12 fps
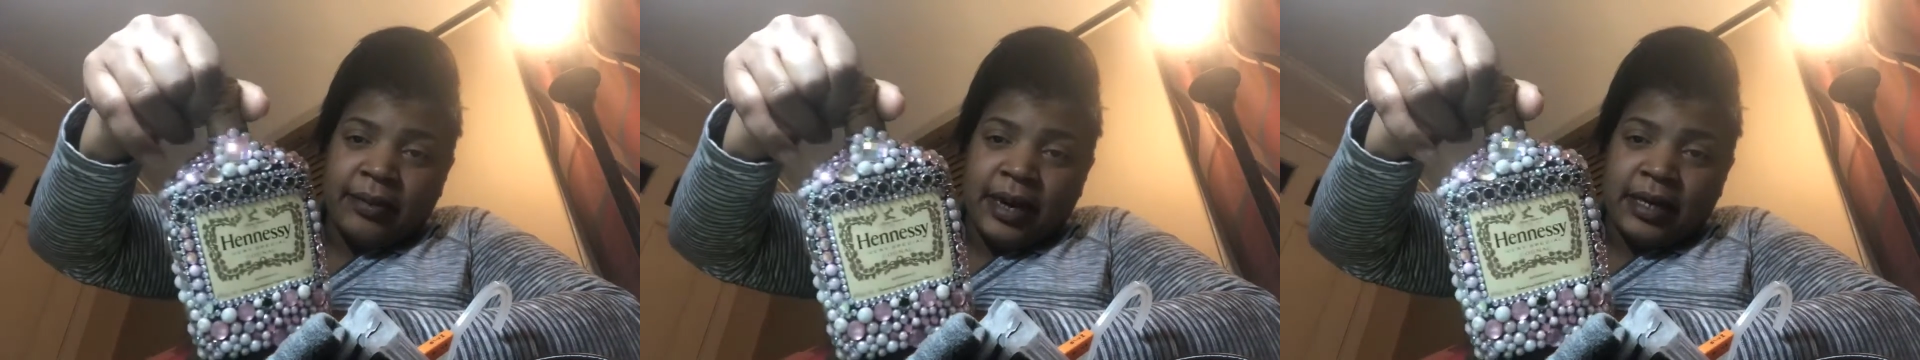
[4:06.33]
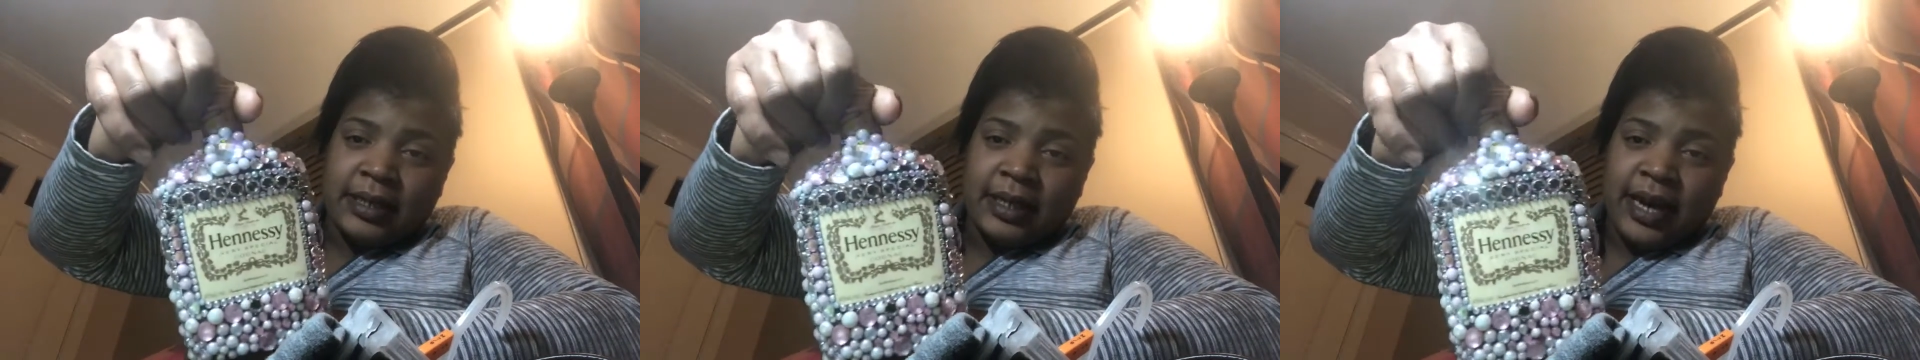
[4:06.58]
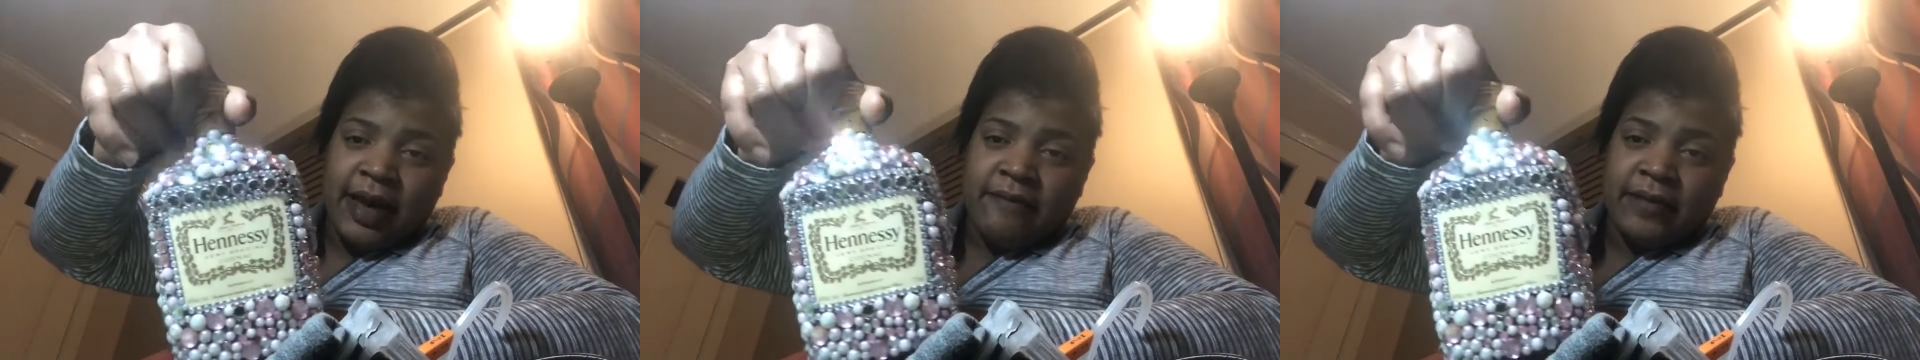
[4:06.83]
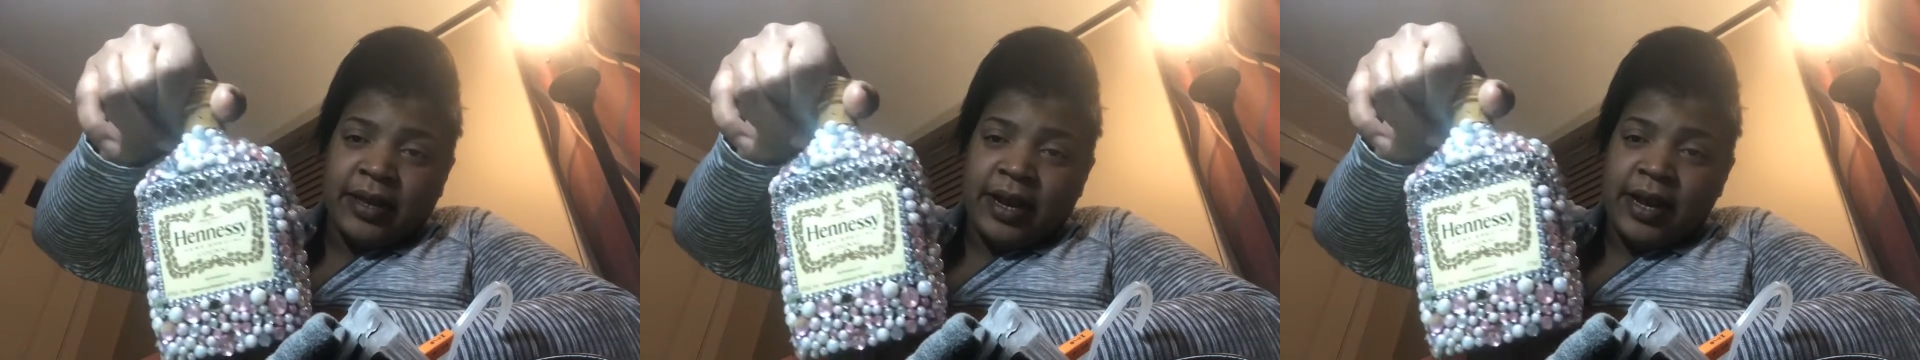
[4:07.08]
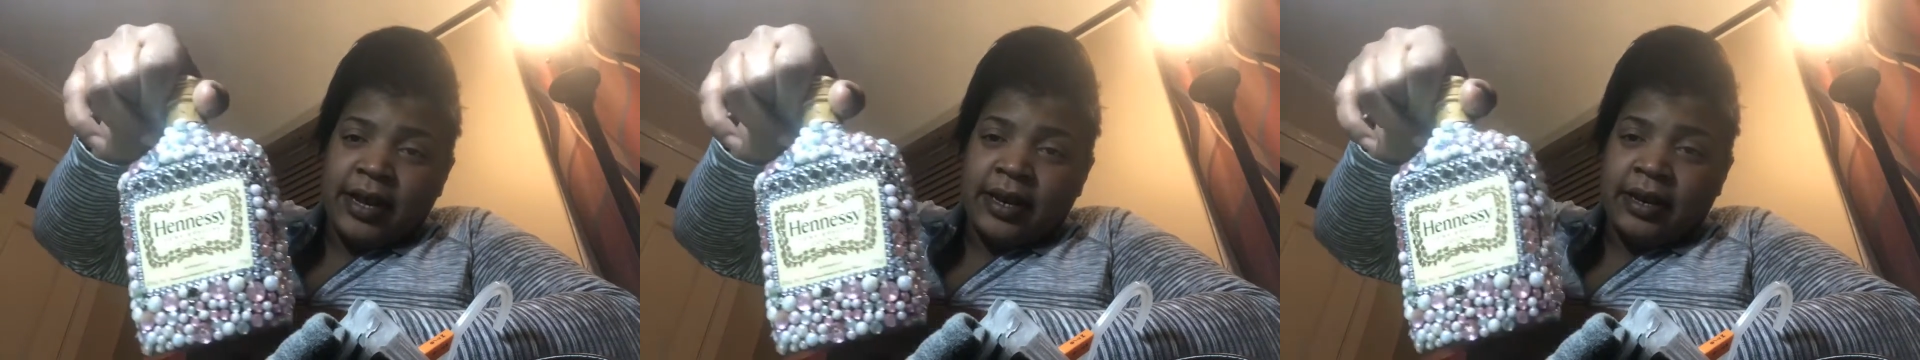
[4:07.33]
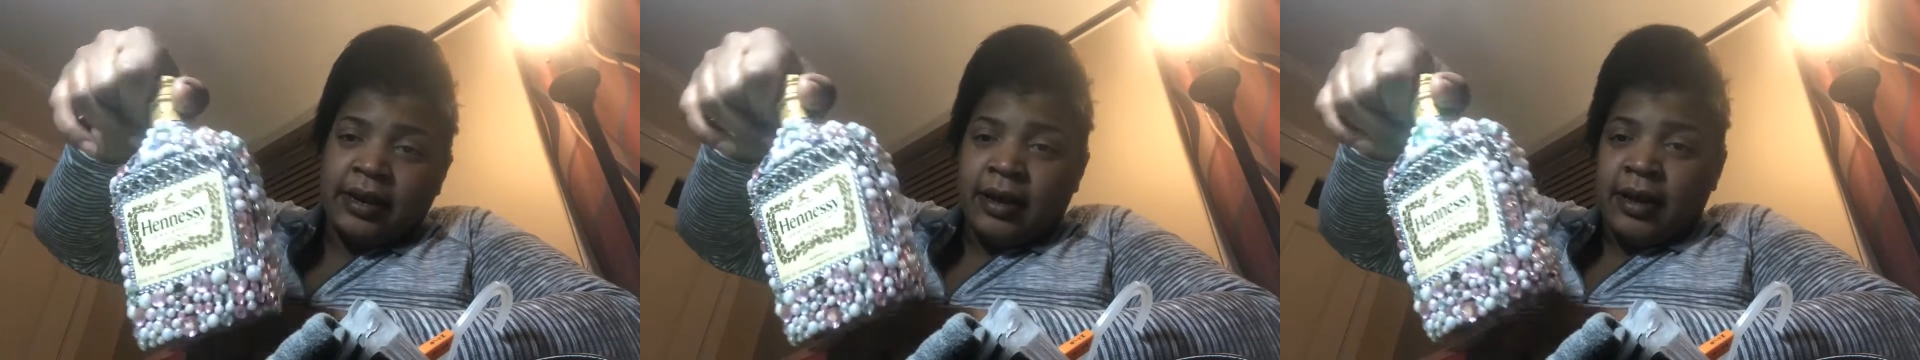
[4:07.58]
project I've
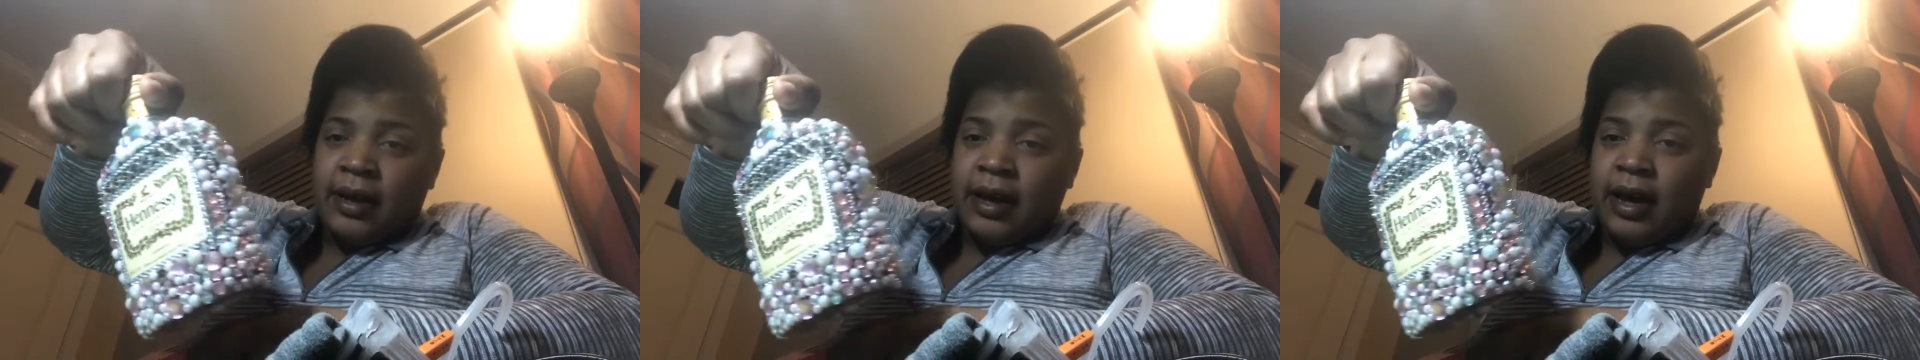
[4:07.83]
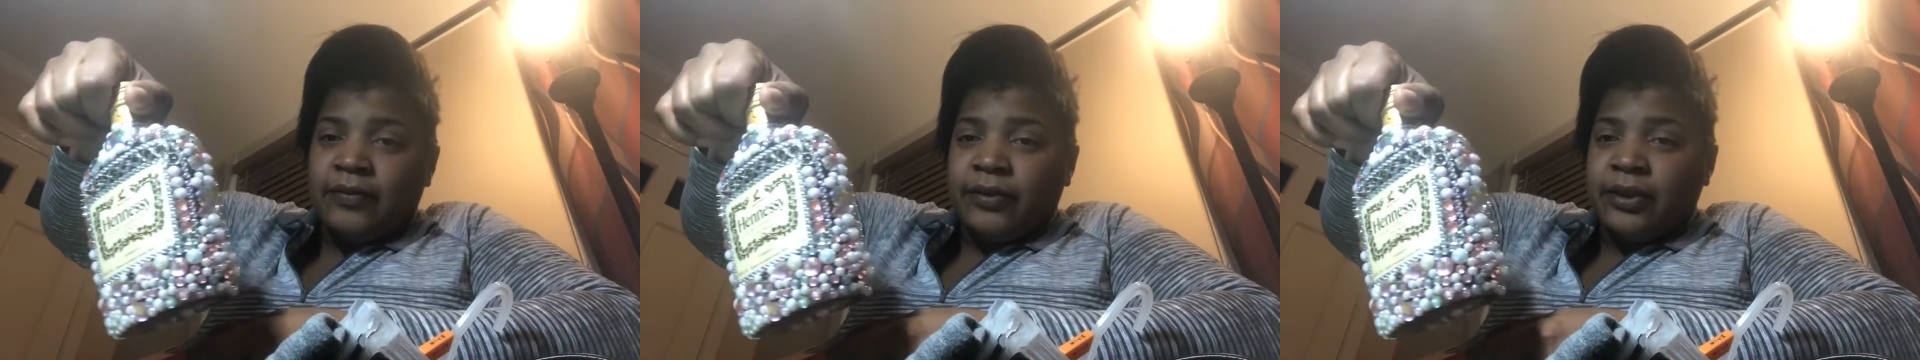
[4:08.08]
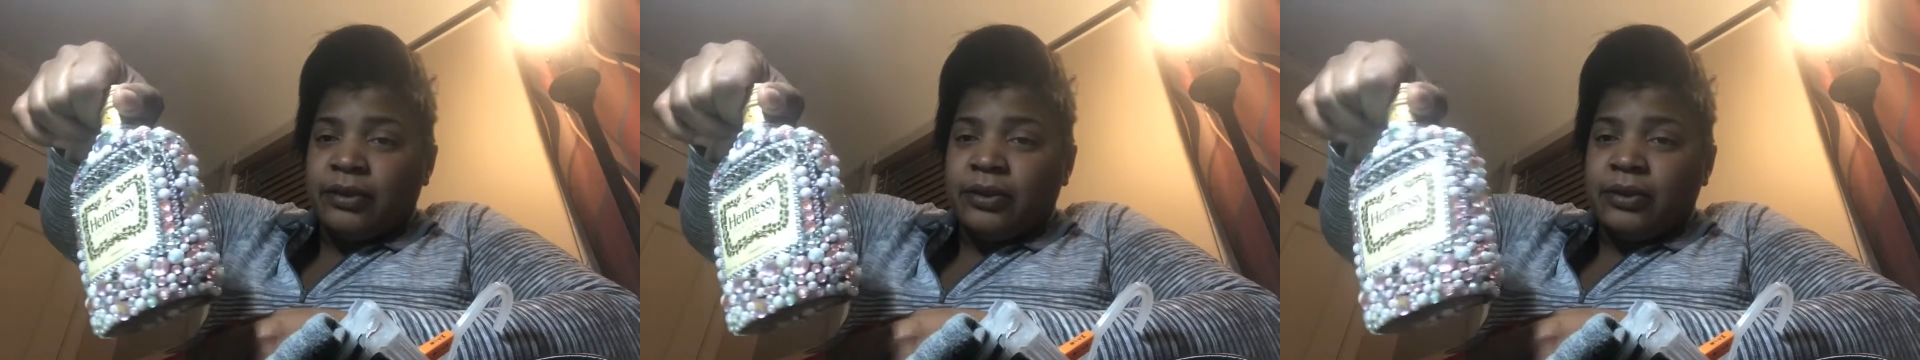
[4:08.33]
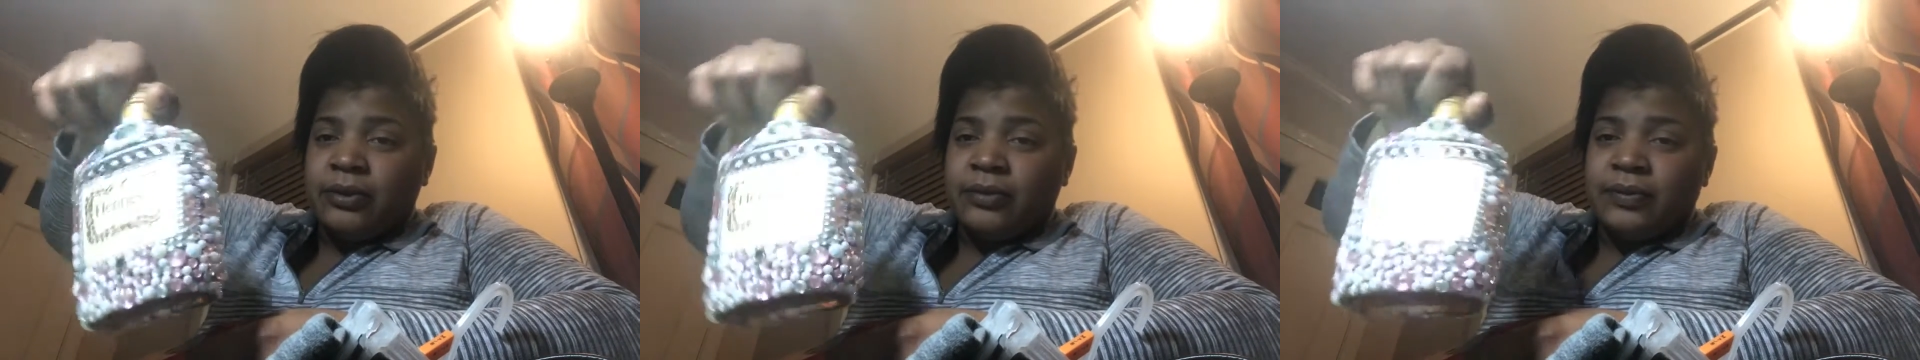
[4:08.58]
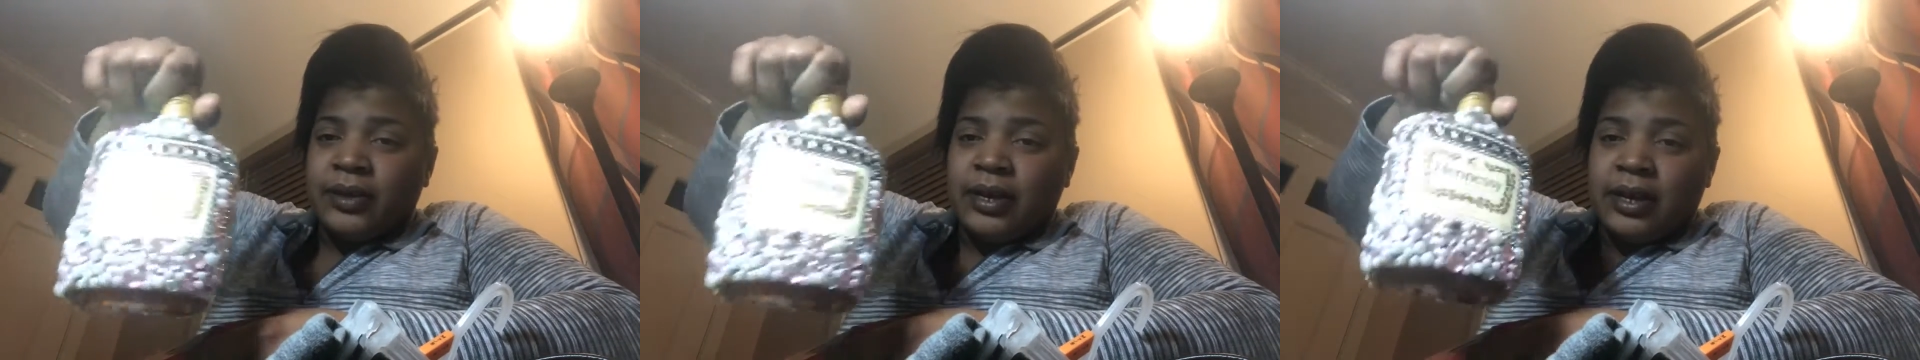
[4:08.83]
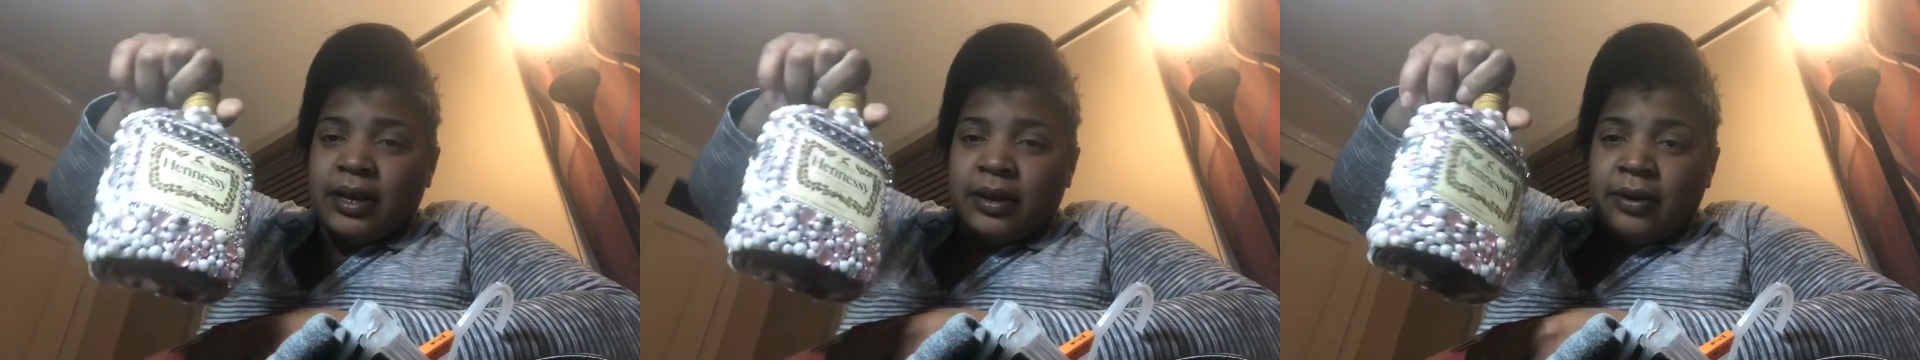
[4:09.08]
done off a YouTube
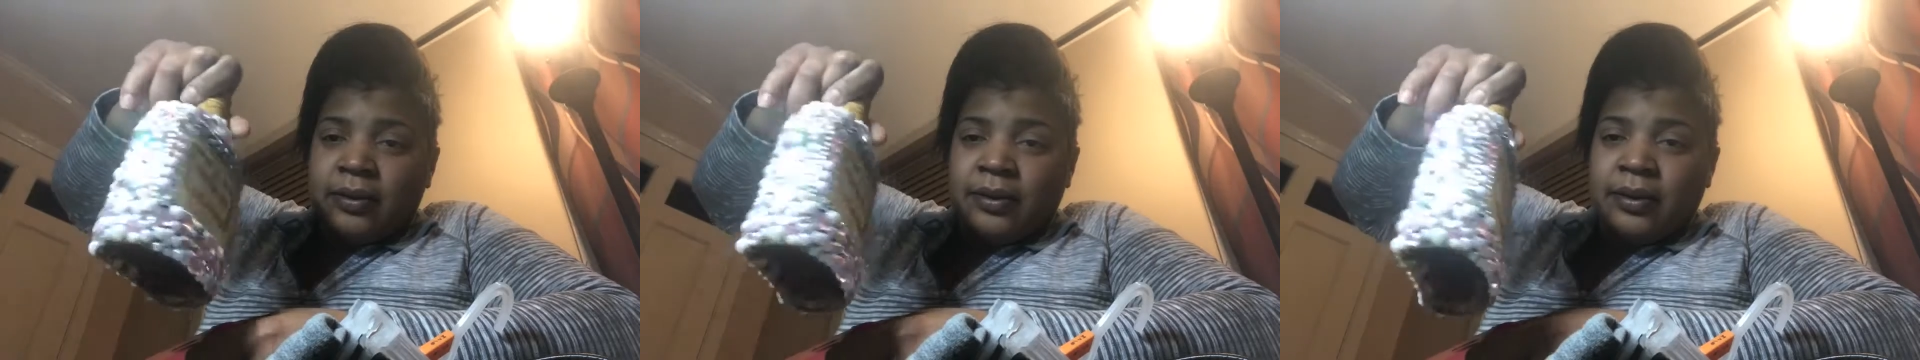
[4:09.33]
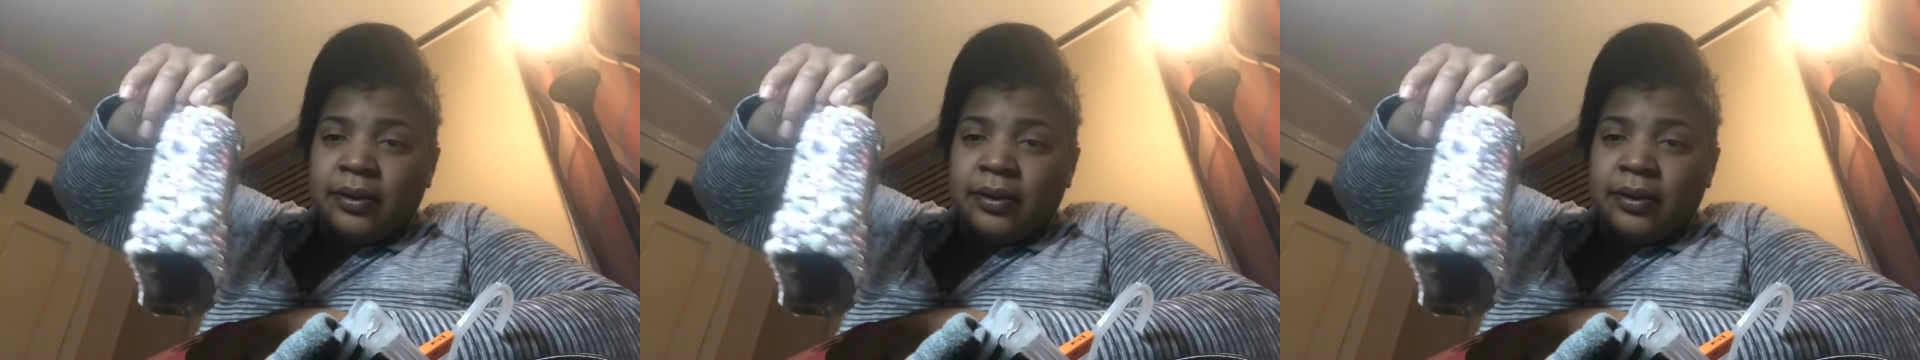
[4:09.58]
video